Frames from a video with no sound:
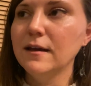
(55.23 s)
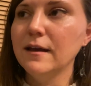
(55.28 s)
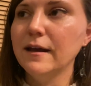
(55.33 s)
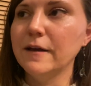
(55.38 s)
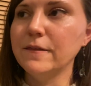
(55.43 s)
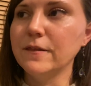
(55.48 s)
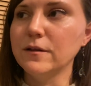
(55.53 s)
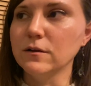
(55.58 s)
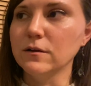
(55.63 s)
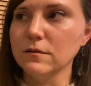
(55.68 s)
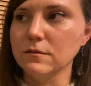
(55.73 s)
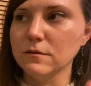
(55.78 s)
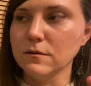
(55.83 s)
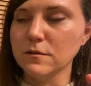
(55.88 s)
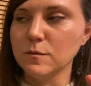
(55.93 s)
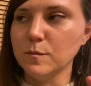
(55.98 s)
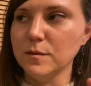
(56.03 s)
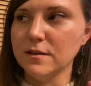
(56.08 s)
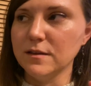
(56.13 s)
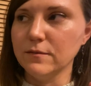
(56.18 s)
and then also
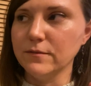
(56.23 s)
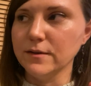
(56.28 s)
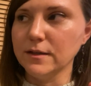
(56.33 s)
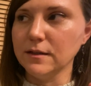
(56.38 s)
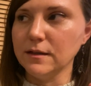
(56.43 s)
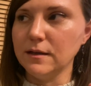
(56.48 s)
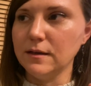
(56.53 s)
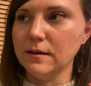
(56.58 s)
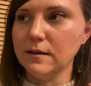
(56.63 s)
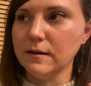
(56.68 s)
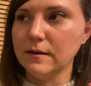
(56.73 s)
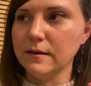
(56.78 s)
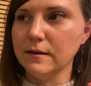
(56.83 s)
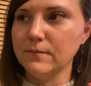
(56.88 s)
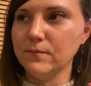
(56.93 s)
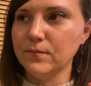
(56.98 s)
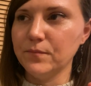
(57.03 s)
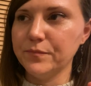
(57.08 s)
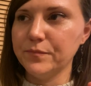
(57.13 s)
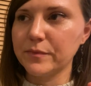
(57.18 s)
specifically
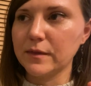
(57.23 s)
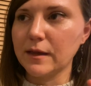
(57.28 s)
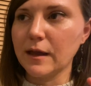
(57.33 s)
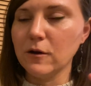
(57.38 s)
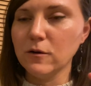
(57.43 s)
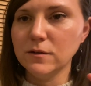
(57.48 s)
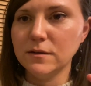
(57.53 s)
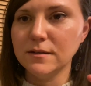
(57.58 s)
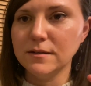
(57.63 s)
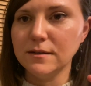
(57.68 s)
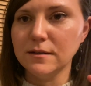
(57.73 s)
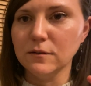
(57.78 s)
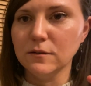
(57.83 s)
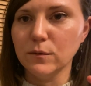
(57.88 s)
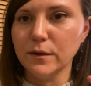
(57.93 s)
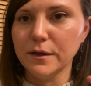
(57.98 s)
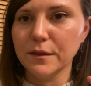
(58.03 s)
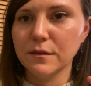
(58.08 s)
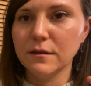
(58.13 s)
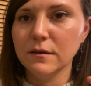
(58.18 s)
um, how to deal
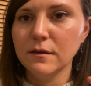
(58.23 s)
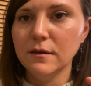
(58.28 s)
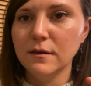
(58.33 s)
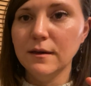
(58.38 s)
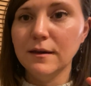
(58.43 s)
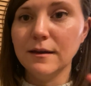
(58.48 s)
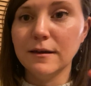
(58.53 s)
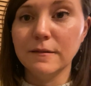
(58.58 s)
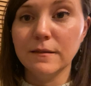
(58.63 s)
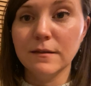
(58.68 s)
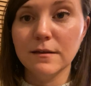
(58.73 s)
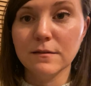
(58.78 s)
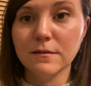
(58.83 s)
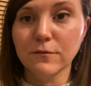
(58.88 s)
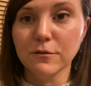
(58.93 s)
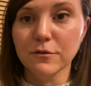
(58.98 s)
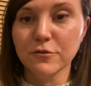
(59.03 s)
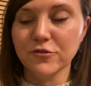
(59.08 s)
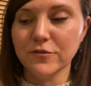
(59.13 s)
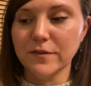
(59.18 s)
with in this
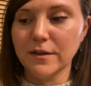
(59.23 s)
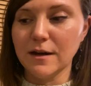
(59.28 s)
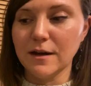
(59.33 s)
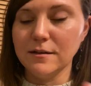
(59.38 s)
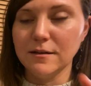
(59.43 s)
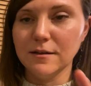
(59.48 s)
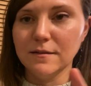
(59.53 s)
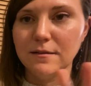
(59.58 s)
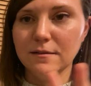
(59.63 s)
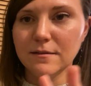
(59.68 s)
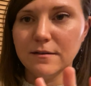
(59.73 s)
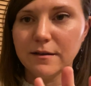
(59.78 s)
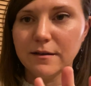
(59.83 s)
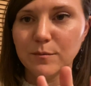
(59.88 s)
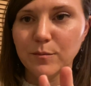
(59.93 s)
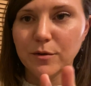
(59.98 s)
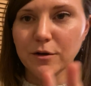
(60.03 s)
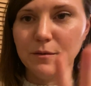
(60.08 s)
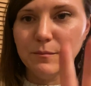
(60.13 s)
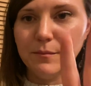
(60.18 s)
version that I did, the six
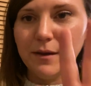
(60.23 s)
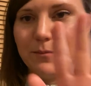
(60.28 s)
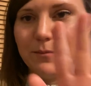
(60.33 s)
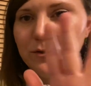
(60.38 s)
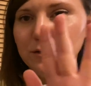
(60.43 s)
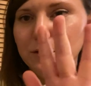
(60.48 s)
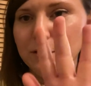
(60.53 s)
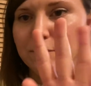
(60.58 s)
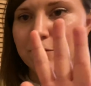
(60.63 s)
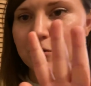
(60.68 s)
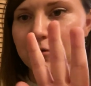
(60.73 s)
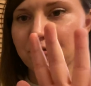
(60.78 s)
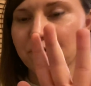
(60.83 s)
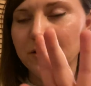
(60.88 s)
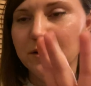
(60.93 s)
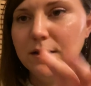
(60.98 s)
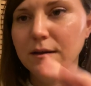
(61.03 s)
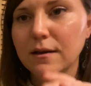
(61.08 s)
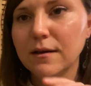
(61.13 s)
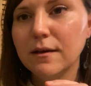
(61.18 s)
part Matt Molloy
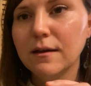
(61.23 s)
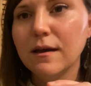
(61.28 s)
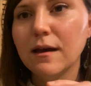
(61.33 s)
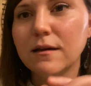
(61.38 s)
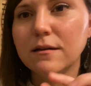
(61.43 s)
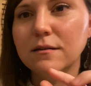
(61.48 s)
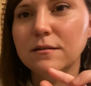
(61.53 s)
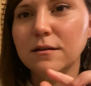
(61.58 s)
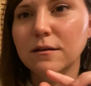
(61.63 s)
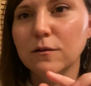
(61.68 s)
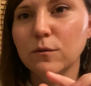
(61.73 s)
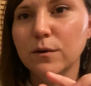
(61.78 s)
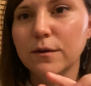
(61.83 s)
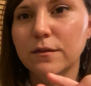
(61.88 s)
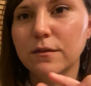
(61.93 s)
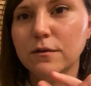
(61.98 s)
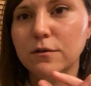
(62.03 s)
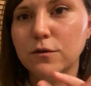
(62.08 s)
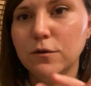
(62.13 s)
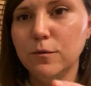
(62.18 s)
version, had to deal
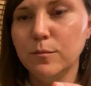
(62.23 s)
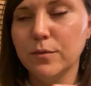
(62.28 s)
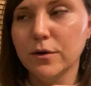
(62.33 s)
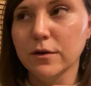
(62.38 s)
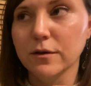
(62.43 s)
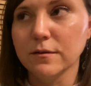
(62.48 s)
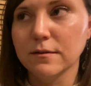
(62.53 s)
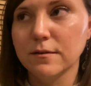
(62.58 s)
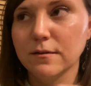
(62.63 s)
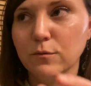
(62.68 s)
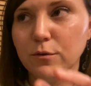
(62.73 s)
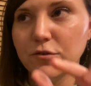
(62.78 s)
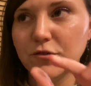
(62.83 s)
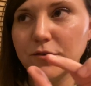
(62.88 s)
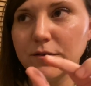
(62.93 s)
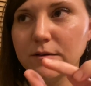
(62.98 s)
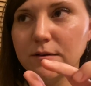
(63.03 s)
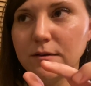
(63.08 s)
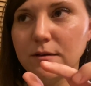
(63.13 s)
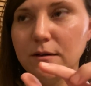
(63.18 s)
with the two parts, which
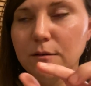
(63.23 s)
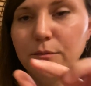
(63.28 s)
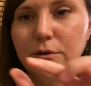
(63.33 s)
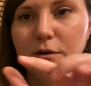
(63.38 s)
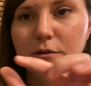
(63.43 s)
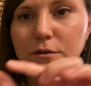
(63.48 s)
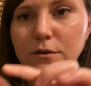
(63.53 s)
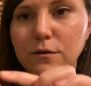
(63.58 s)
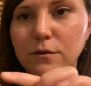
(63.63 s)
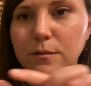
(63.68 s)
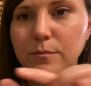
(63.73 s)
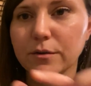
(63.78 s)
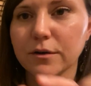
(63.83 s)
are uh, part two and